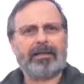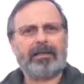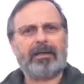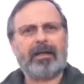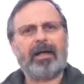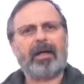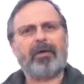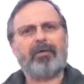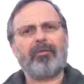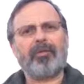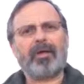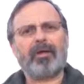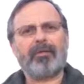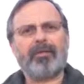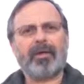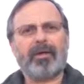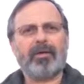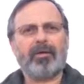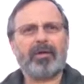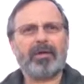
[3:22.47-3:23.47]
No,
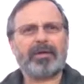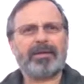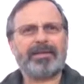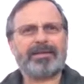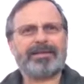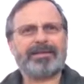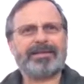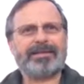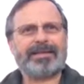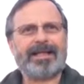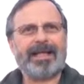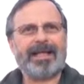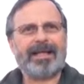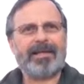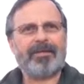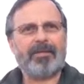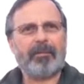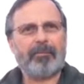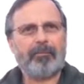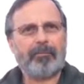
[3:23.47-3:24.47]
they like to
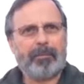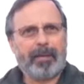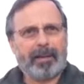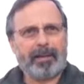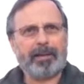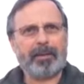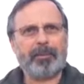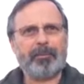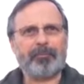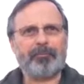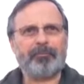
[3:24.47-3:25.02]
stand in the mud.